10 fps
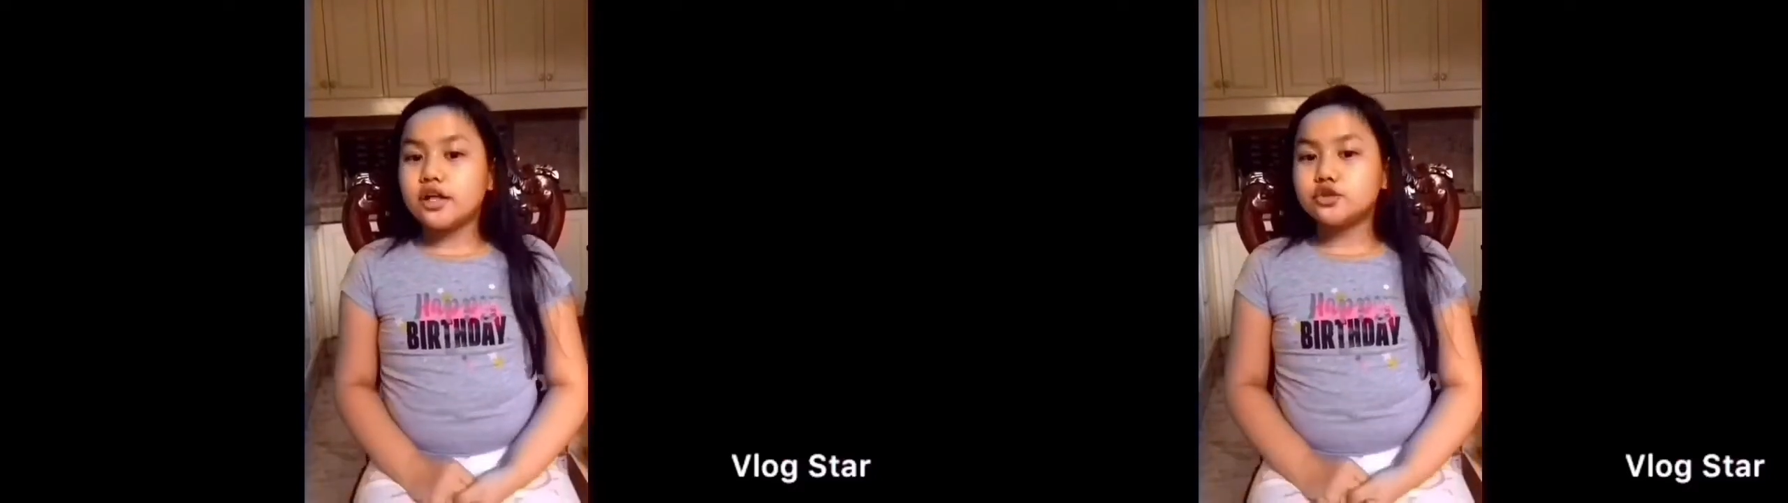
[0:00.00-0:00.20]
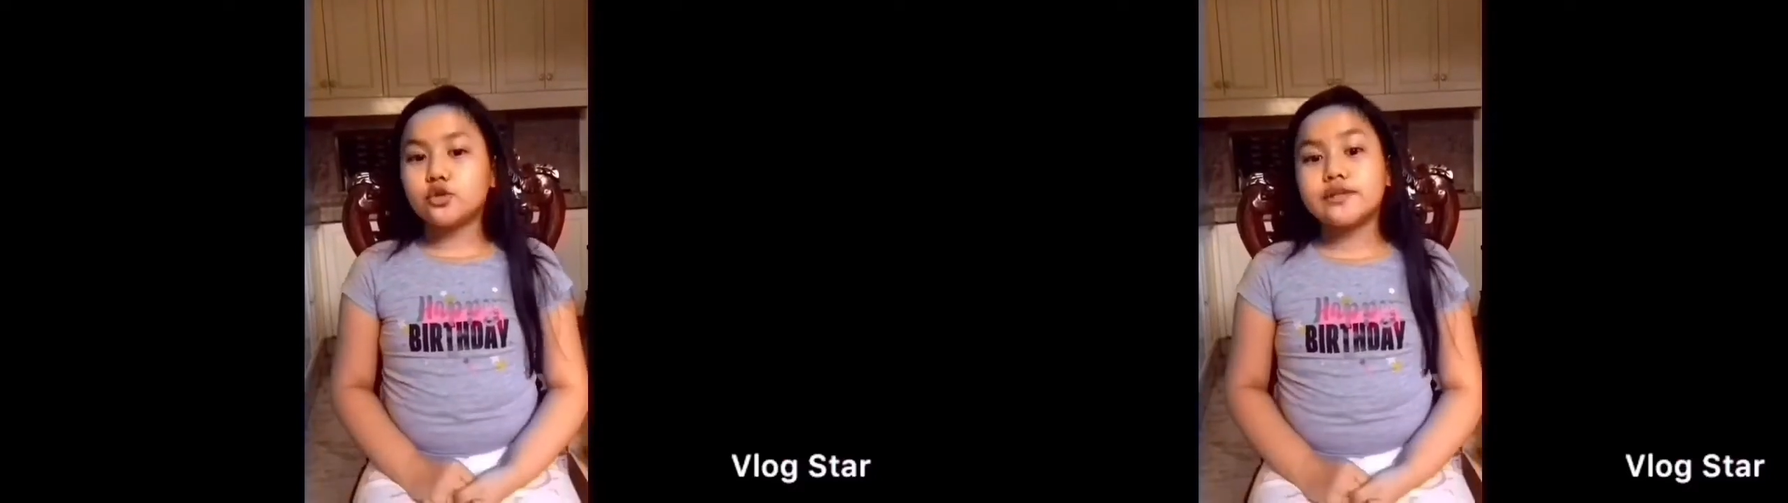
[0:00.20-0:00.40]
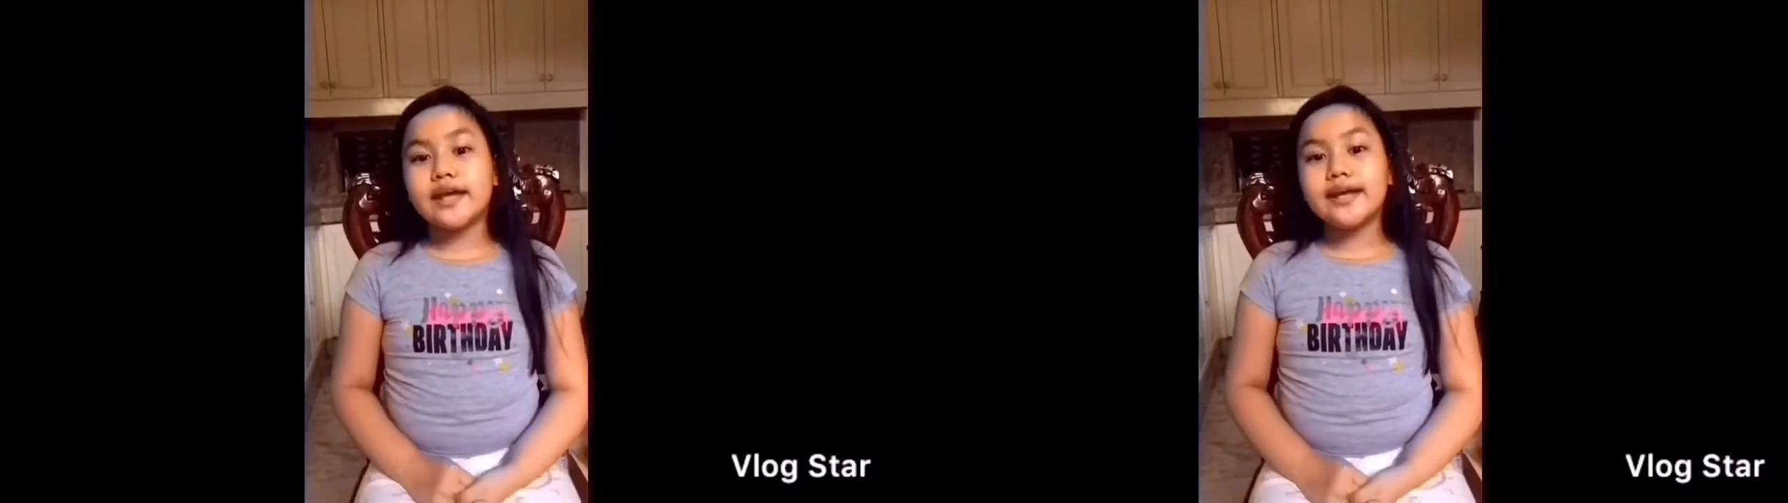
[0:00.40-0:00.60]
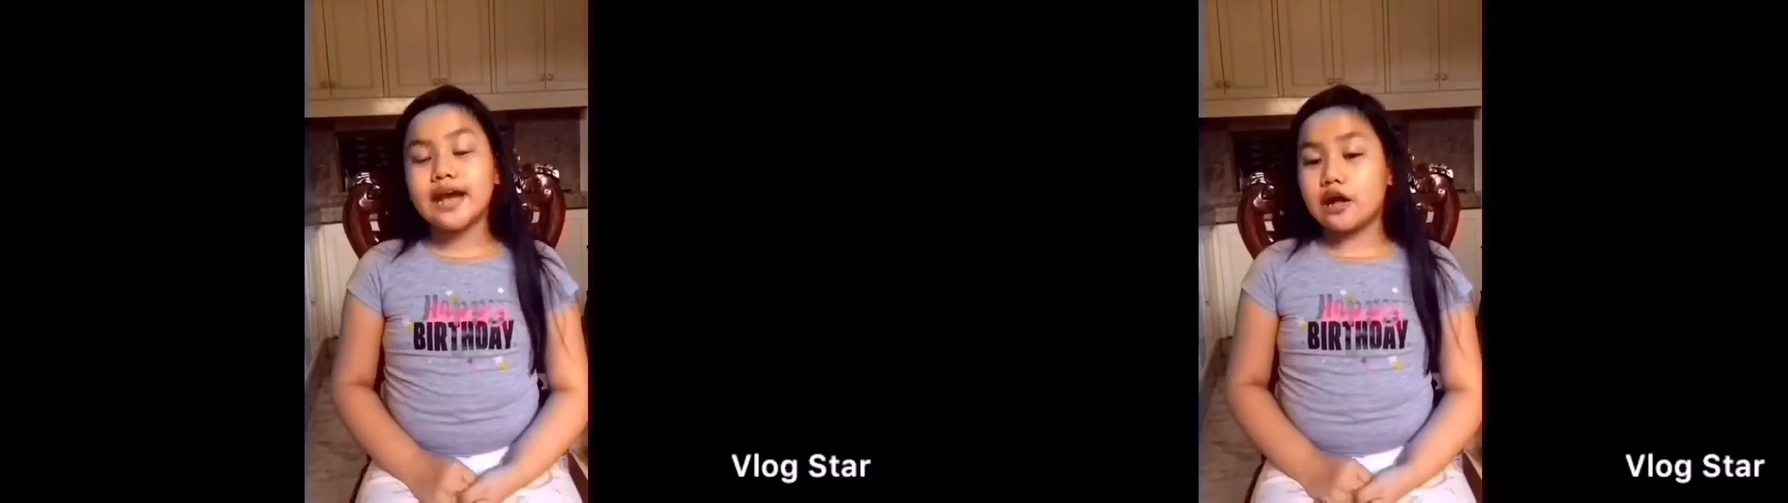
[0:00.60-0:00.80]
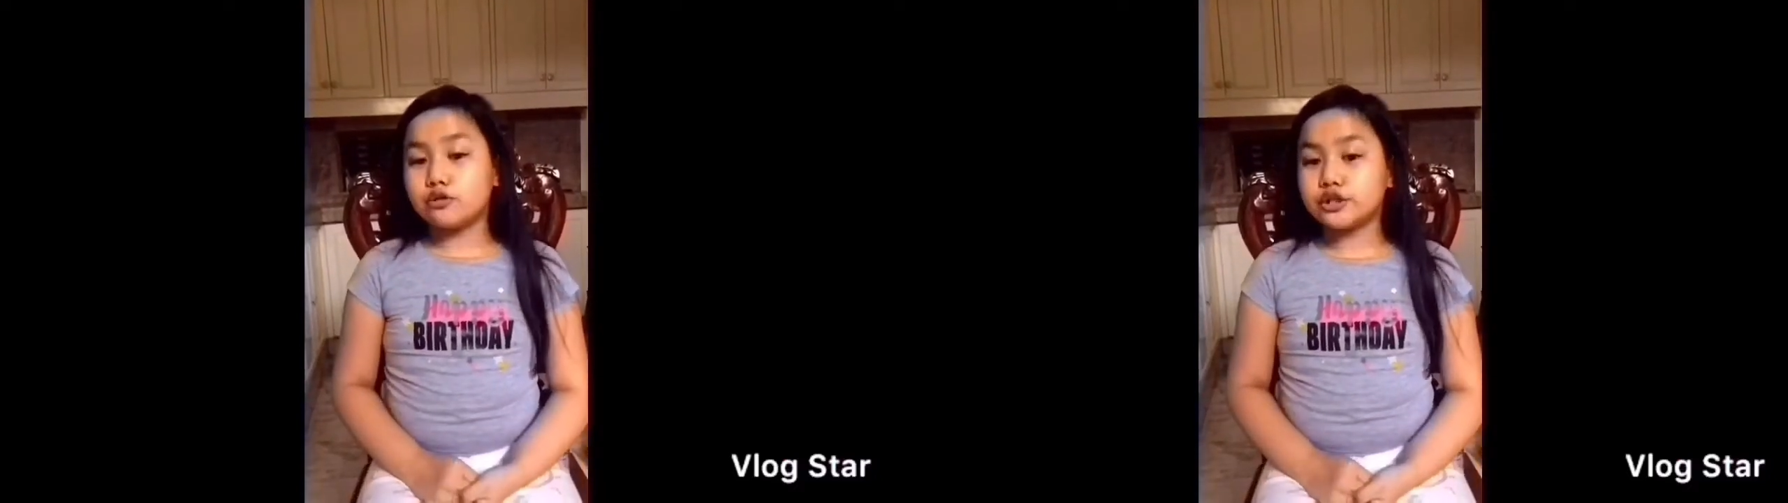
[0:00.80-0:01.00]
Today
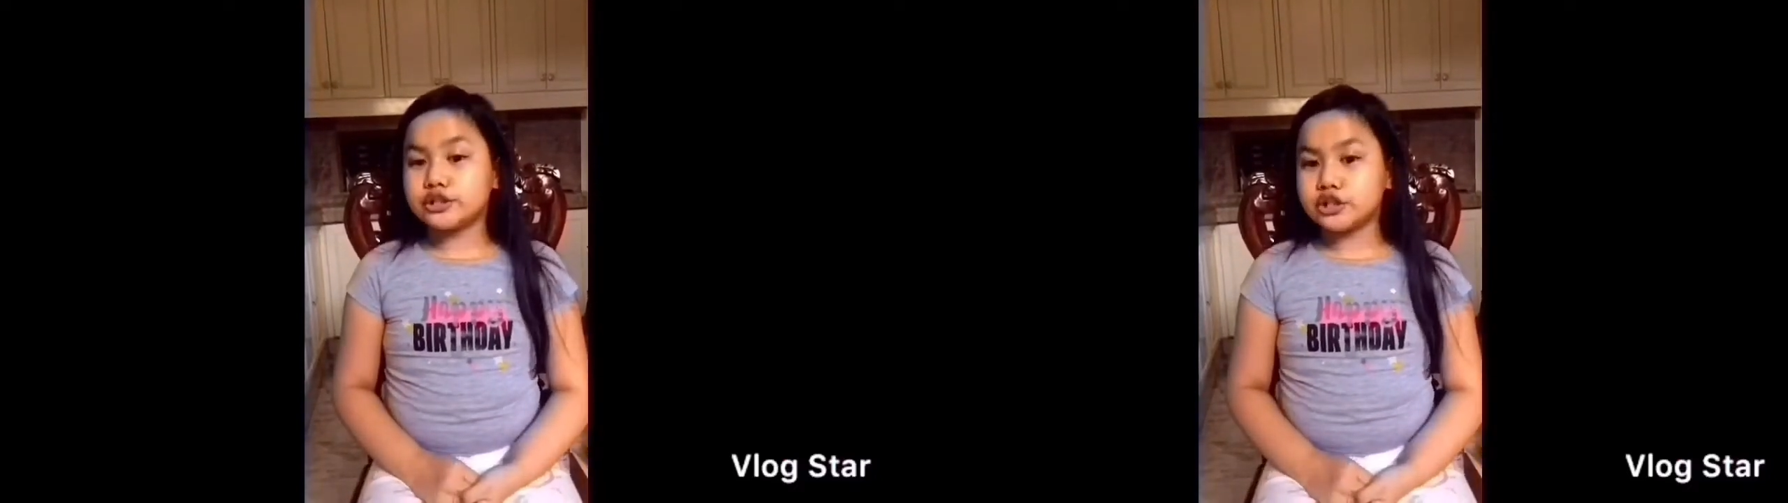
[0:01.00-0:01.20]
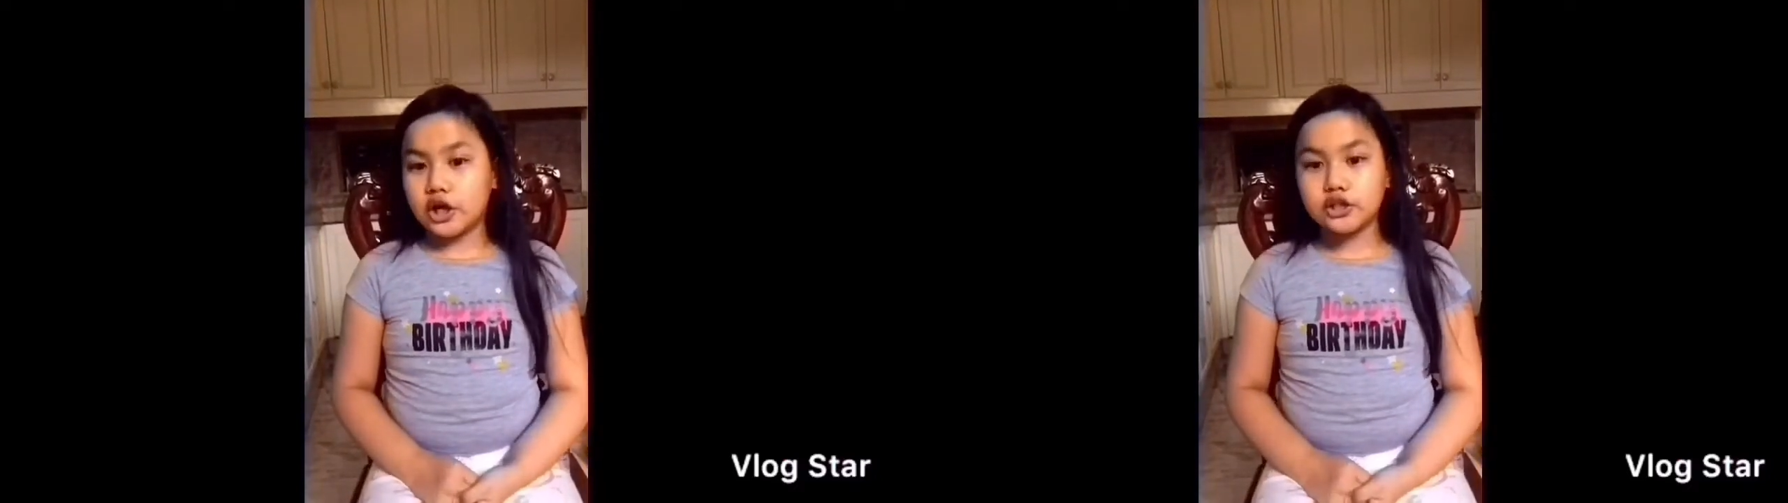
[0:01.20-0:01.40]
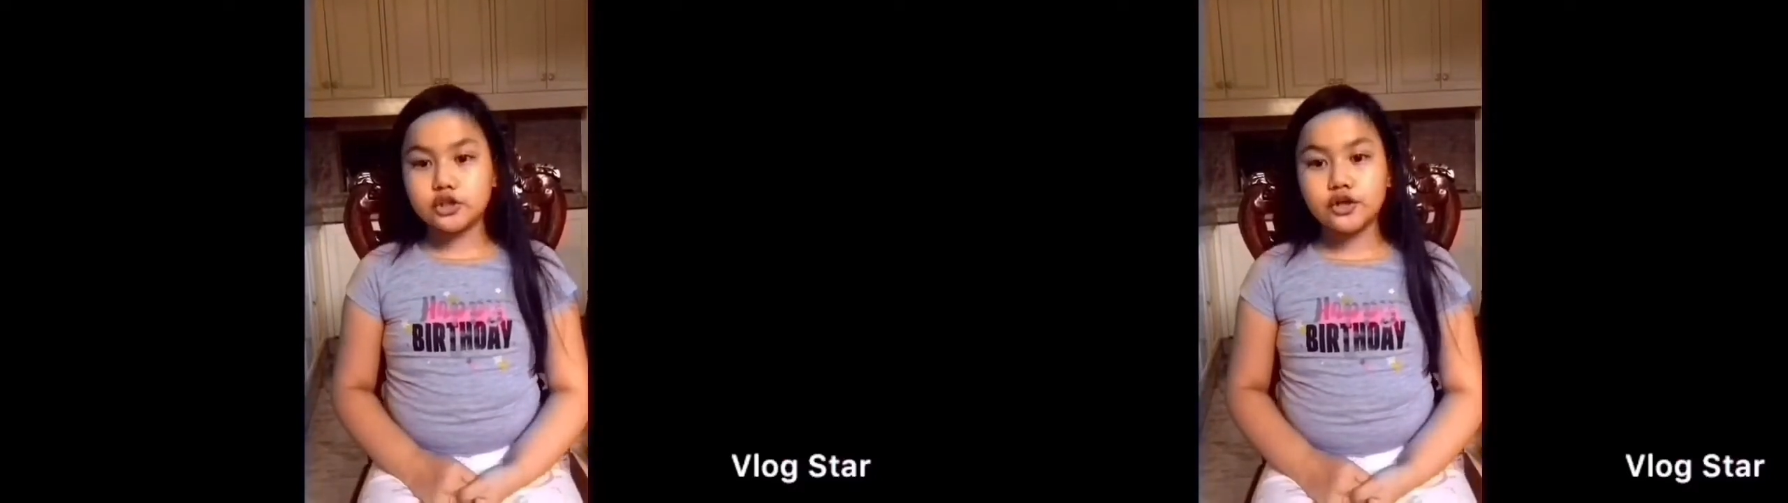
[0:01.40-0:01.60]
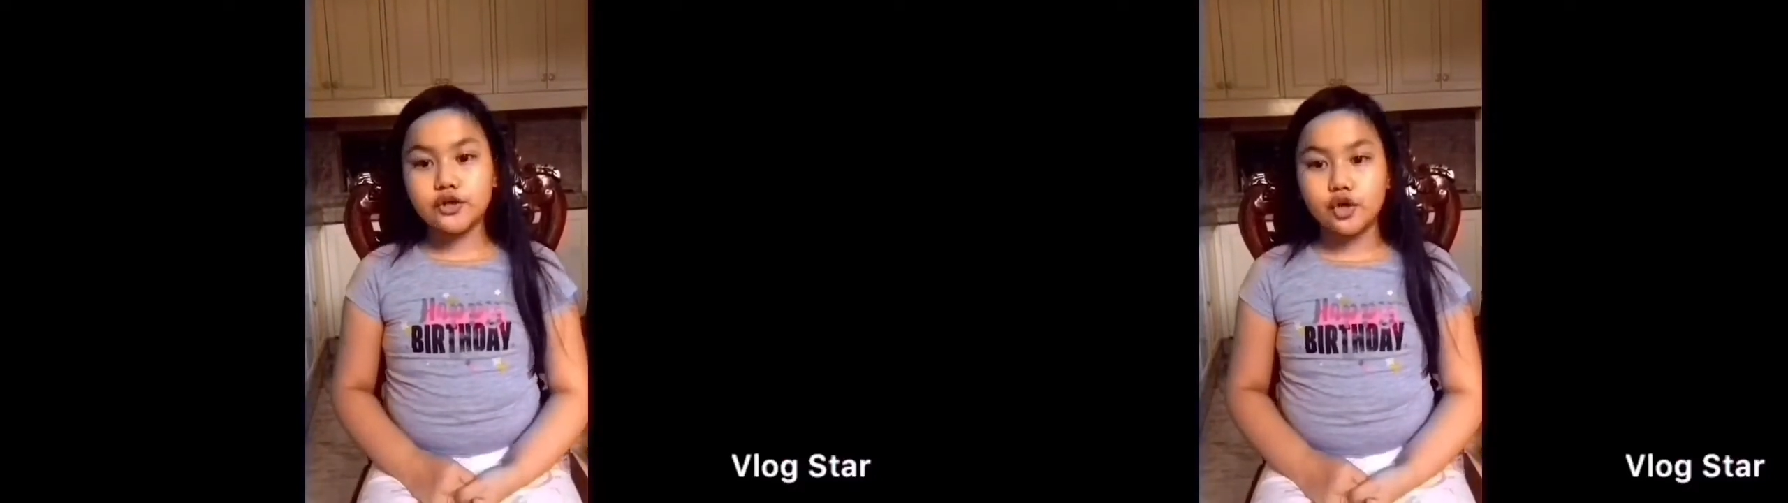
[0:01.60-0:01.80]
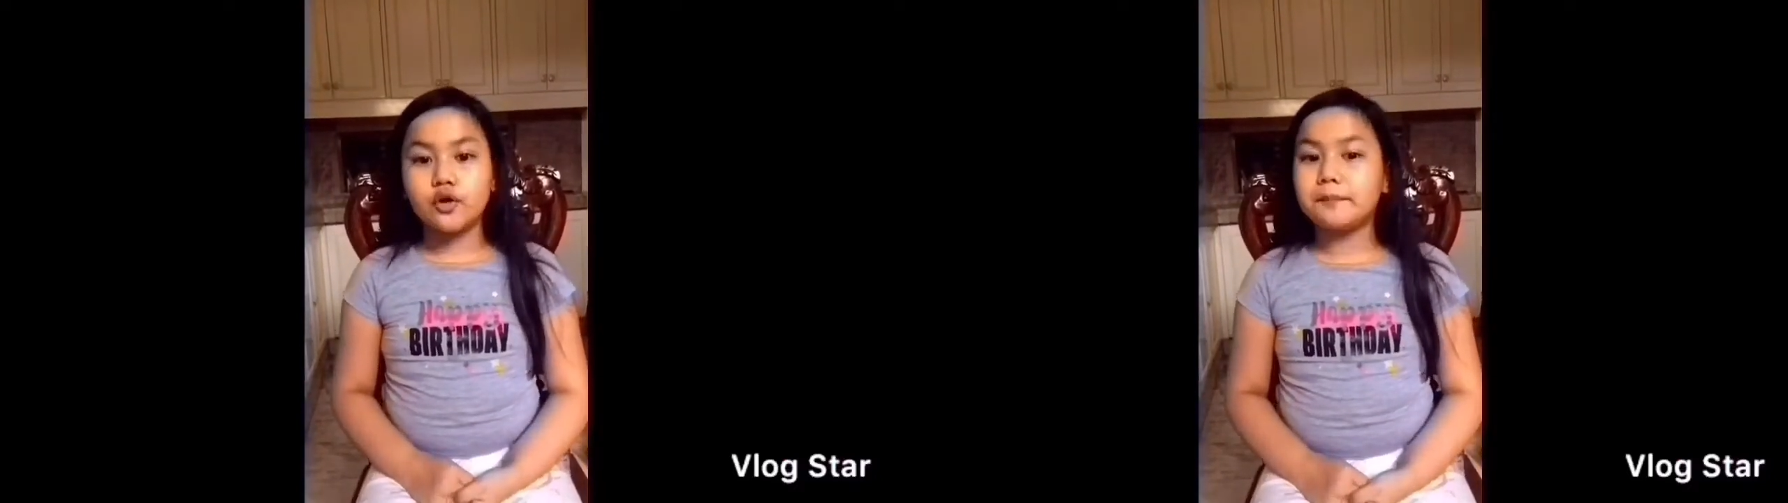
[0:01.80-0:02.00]
I will share to
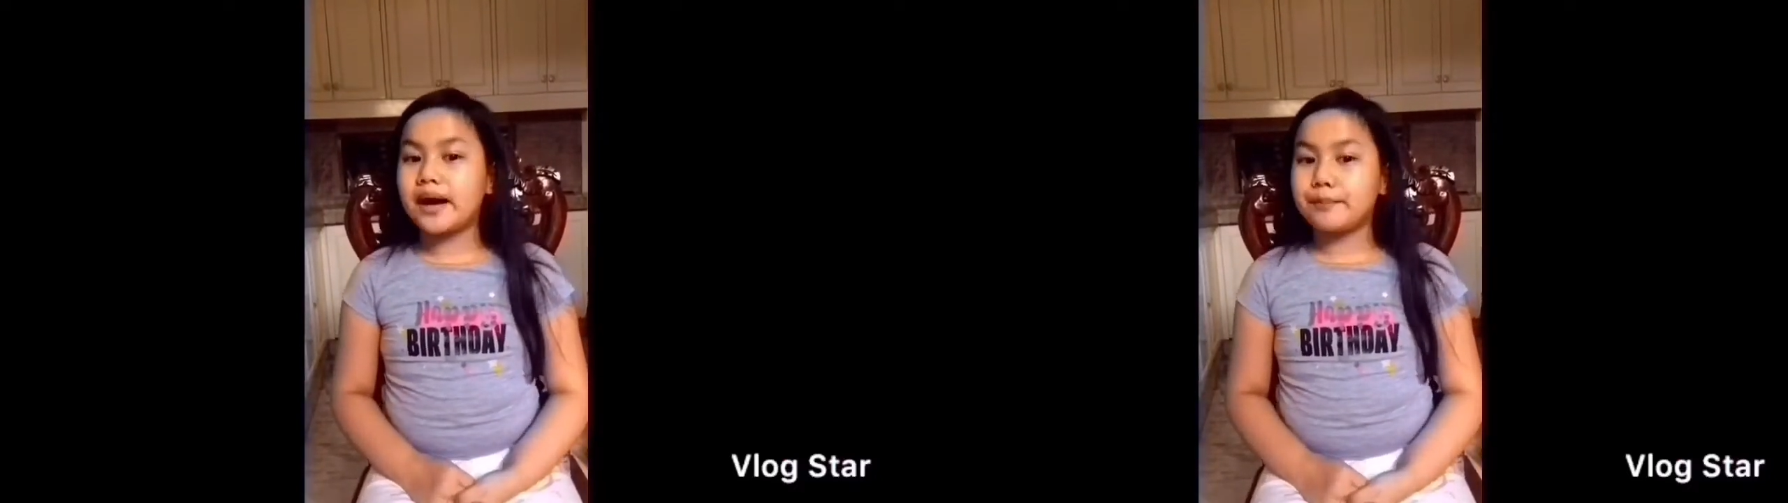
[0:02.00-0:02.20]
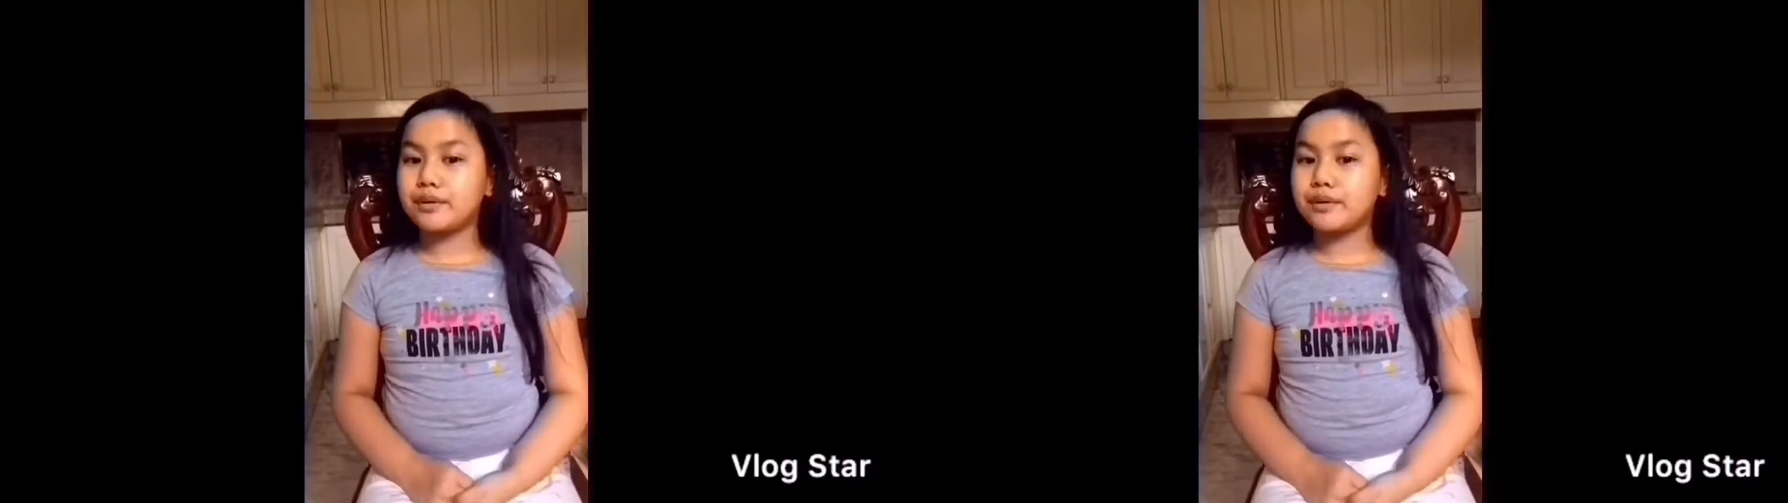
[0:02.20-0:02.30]
you my